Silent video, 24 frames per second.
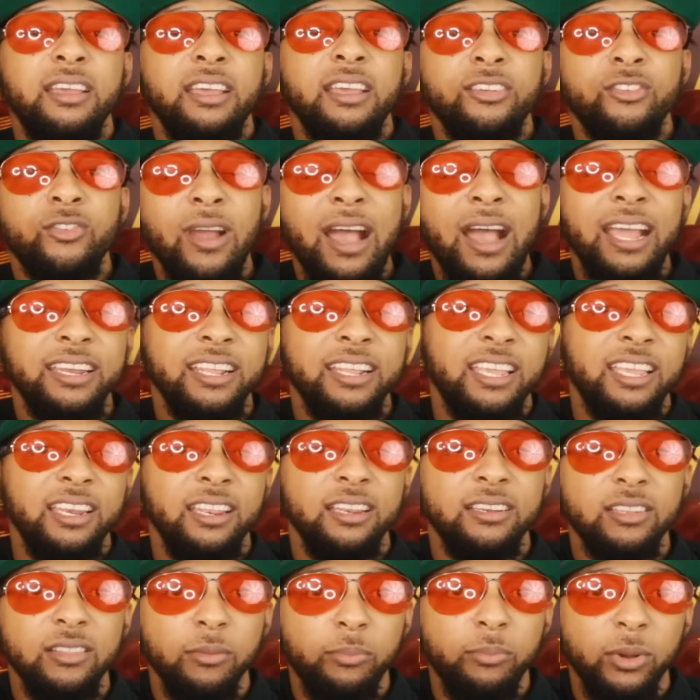trying to get
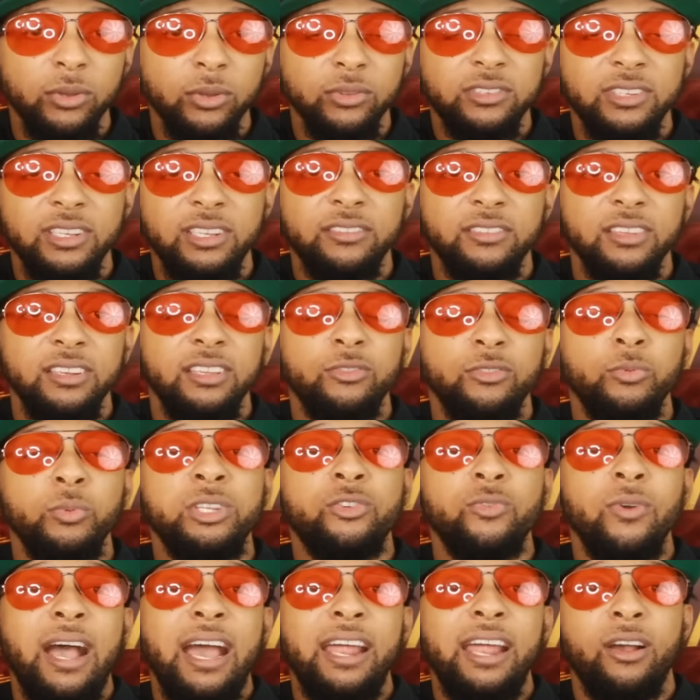into the postseason as we
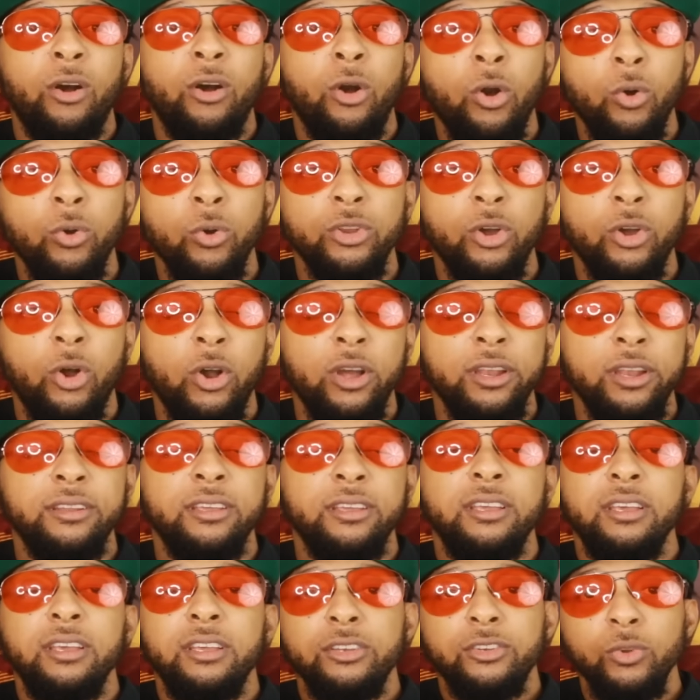try to hold on
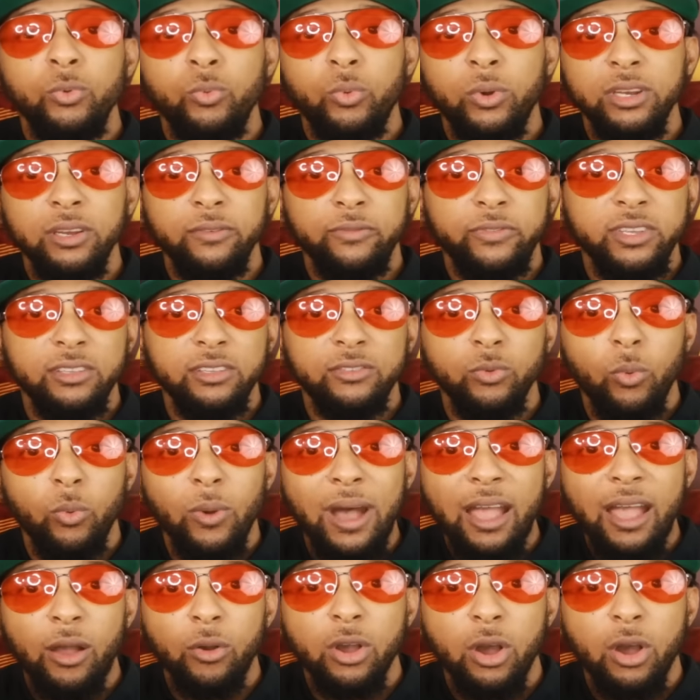to one of these
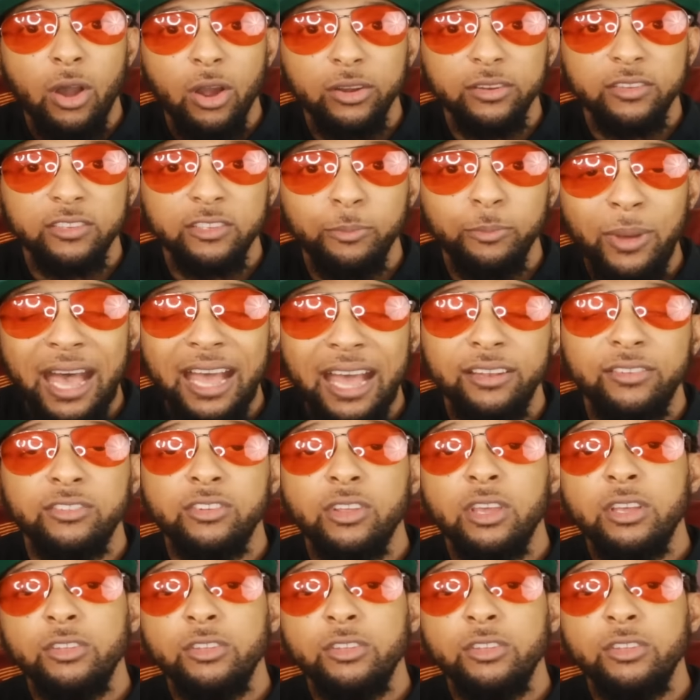wild card spots.